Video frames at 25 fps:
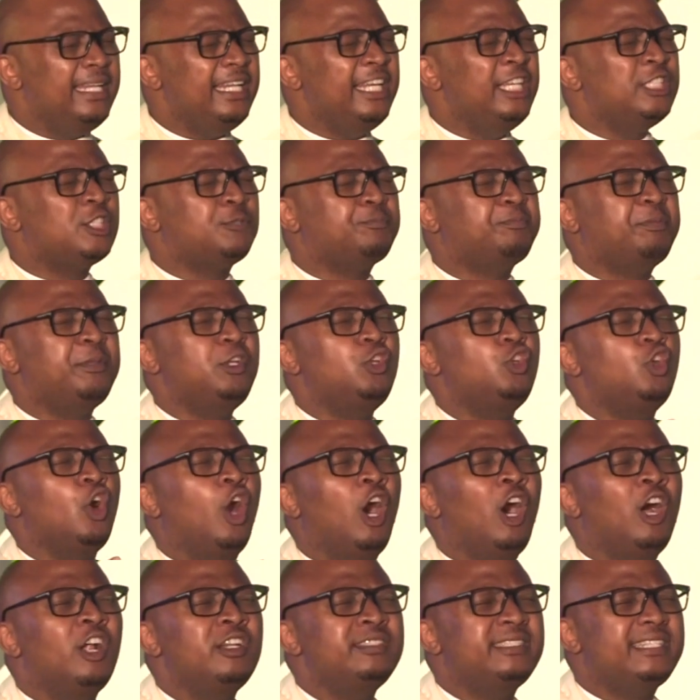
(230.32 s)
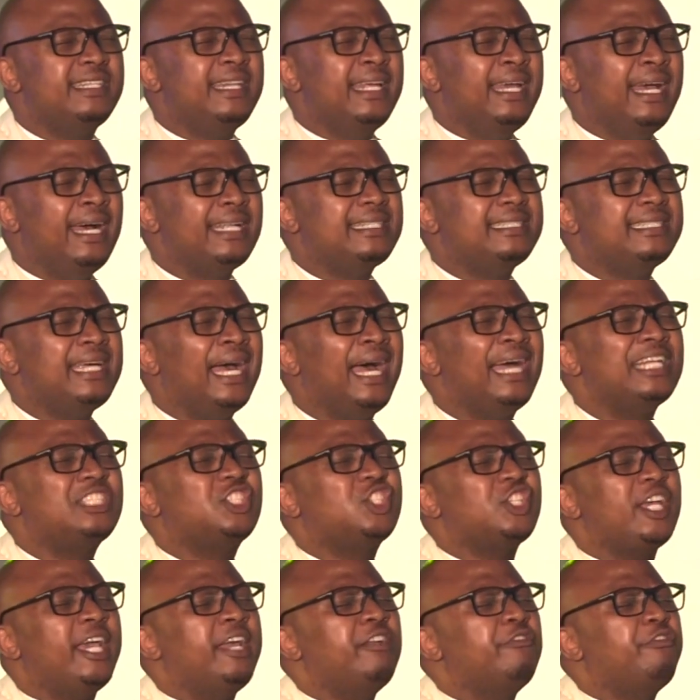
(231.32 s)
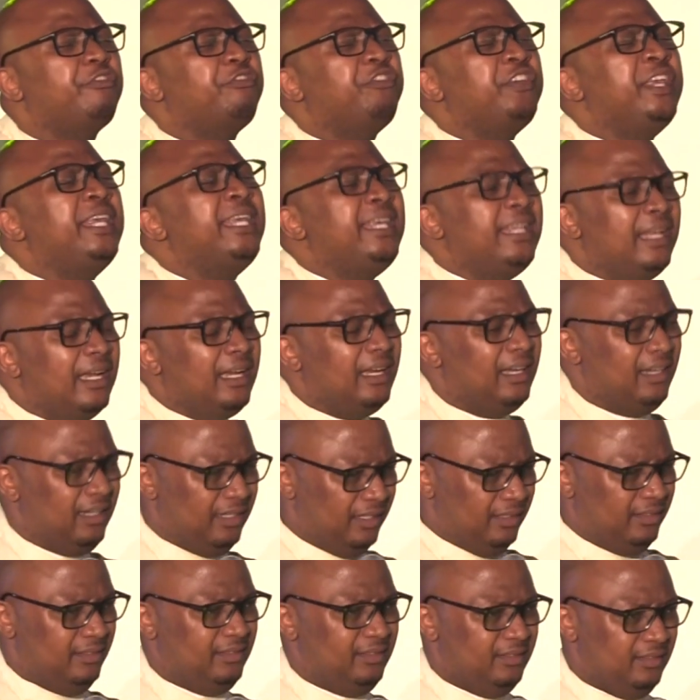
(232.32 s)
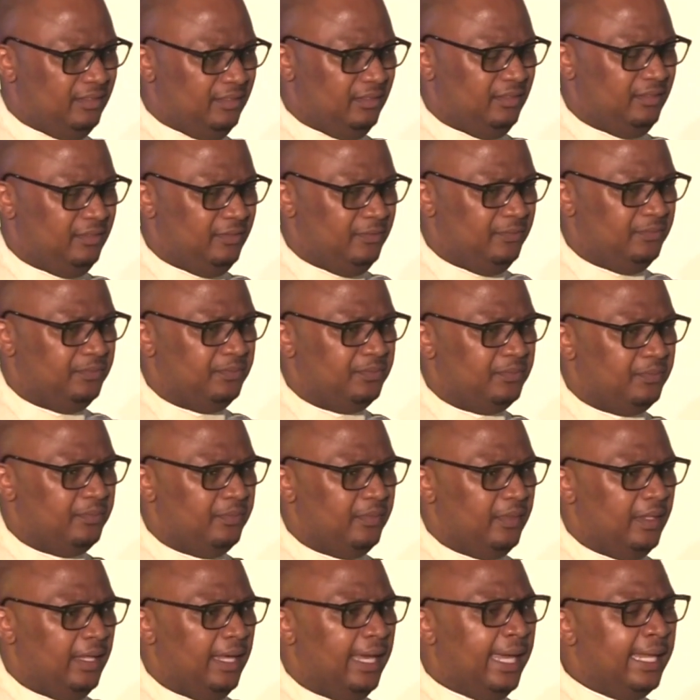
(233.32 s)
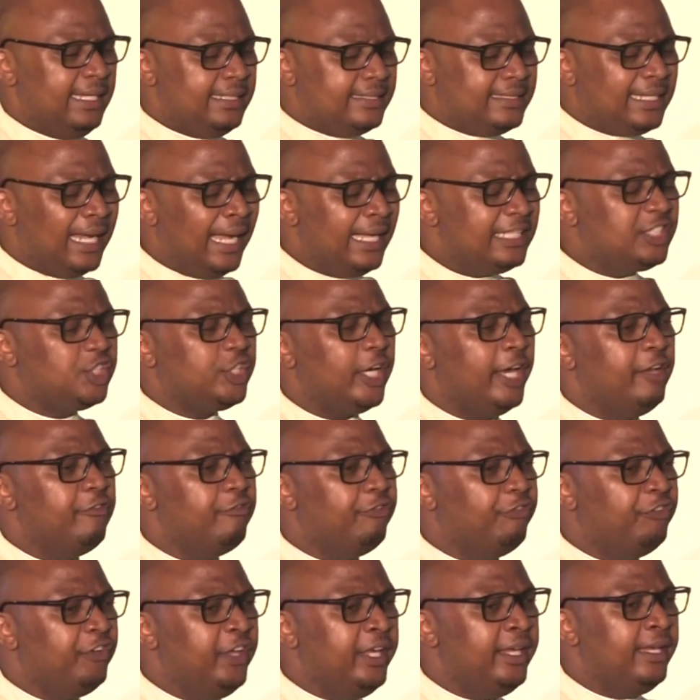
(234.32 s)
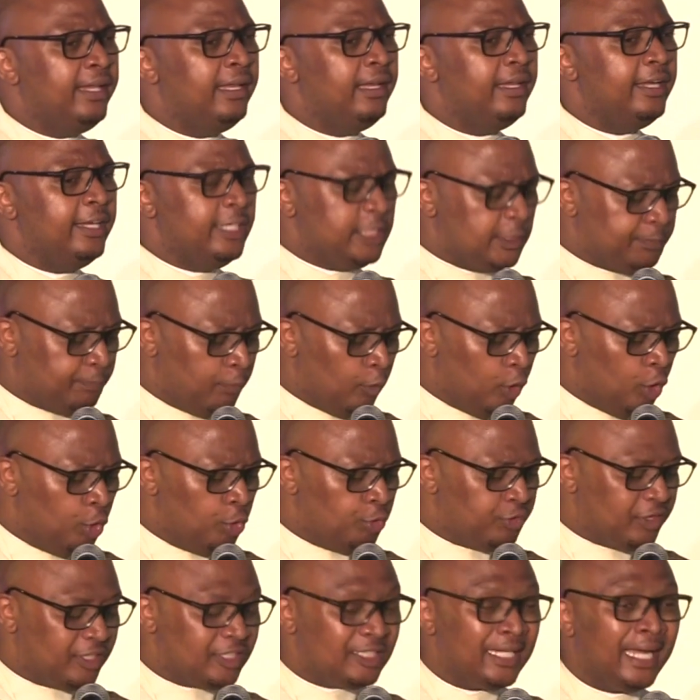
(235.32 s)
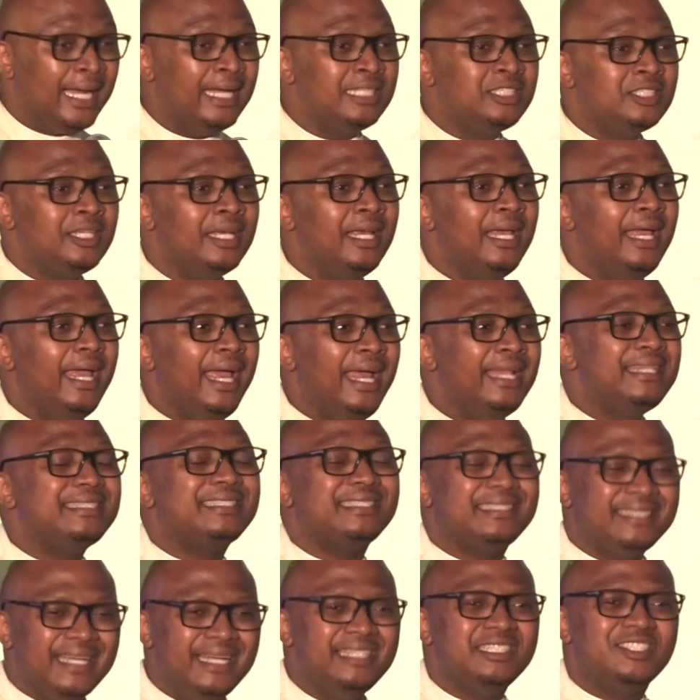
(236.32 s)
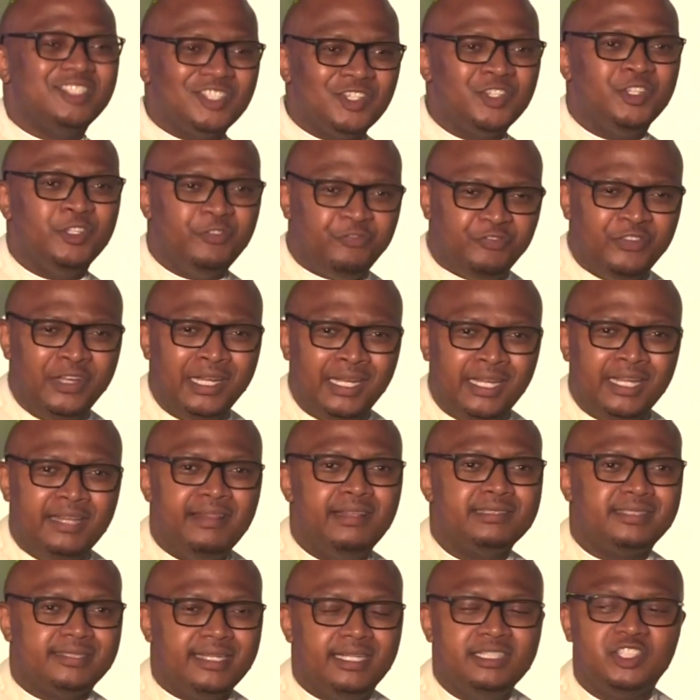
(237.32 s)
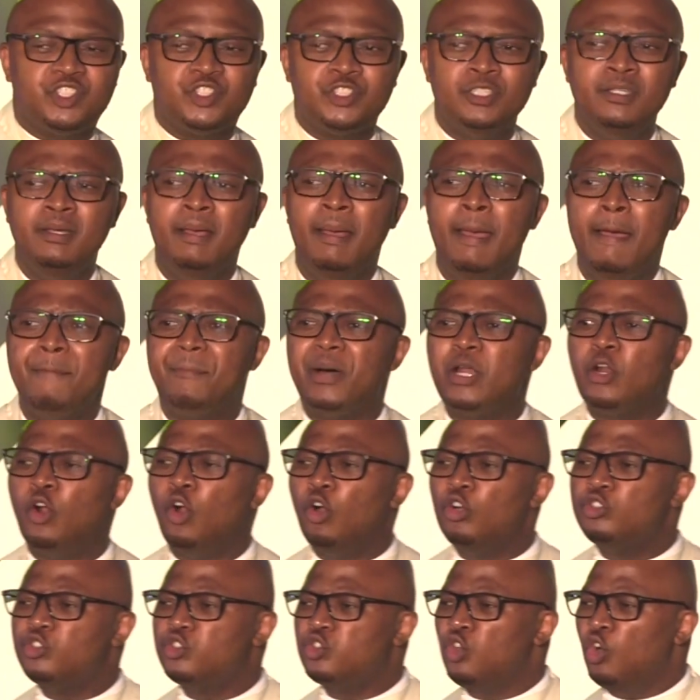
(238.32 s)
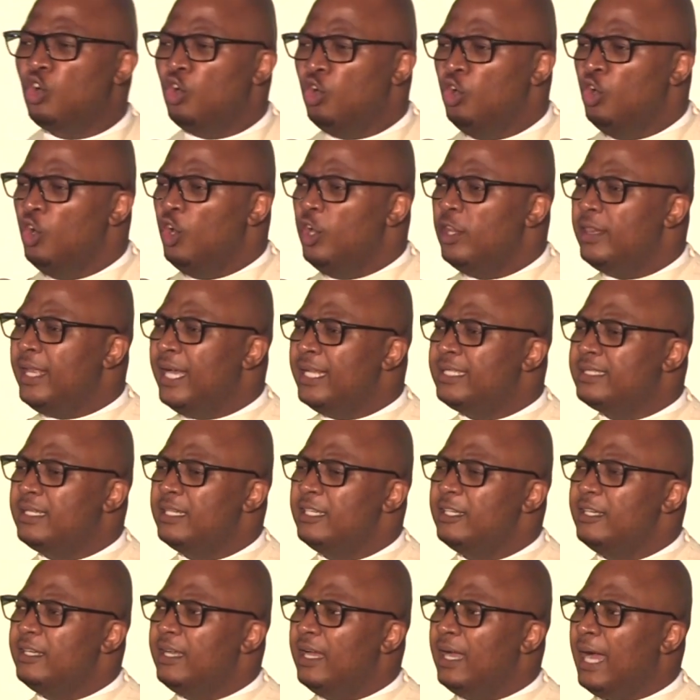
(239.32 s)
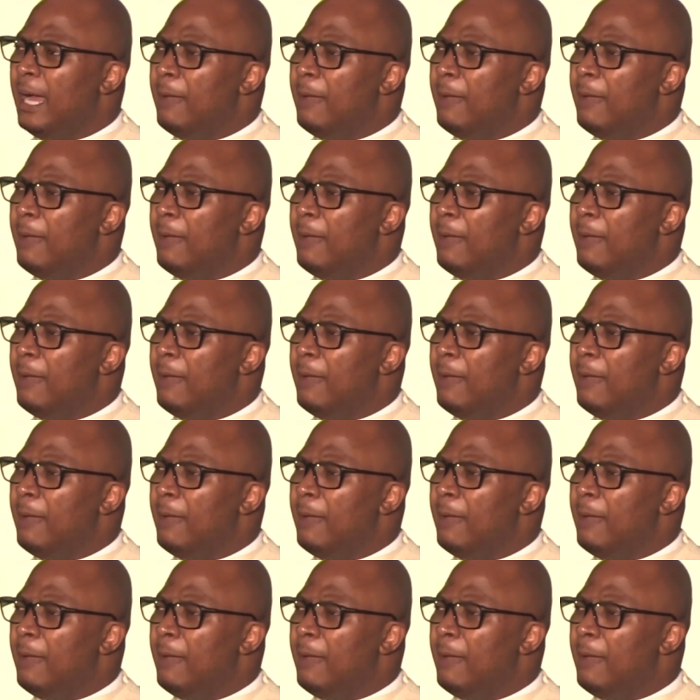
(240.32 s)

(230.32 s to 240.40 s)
is beyond their touch and feel. And touch and feel is both touch and sensory, feeling the sensory, but also that